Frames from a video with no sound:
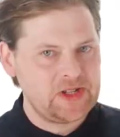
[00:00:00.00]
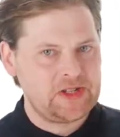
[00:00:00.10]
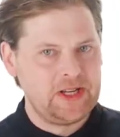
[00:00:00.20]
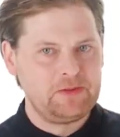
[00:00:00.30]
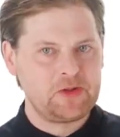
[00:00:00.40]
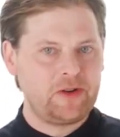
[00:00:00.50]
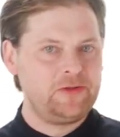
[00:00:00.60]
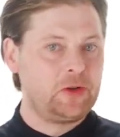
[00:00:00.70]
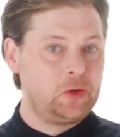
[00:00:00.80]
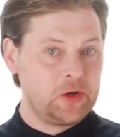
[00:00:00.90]
heating
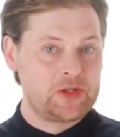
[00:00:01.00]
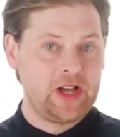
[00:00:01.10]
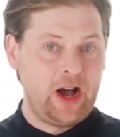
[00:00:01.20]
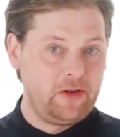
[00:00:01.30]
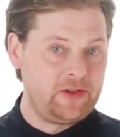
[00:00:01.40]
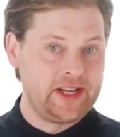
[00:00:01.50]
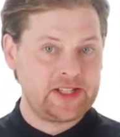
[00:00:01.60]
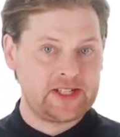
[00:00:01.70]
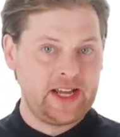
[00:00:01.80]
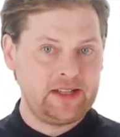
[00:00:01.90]
system preheats
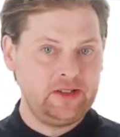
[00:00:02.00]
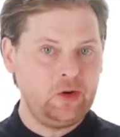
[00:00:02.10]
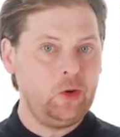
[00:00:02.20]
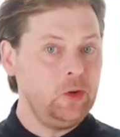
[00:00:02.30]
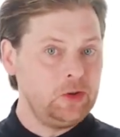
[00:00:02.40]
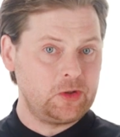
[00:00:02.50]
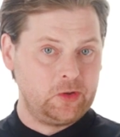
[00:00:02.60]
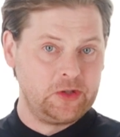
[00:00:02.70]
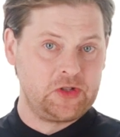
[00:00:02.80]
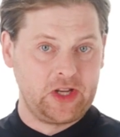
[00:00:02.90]
rapidly and
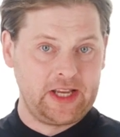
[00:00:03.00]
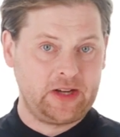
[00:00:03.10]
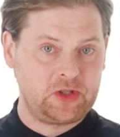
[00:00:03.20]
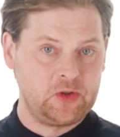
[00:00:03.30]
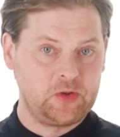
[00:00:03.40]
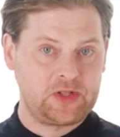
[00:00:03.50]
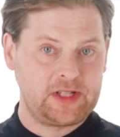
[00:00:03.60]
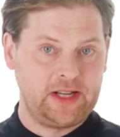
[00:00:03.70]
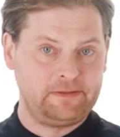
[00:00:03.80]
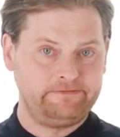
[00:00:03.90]
also reacts
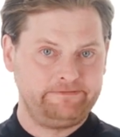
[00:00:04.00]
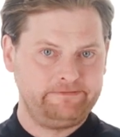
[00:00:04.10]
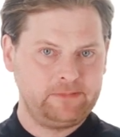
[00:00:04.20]
rapidly.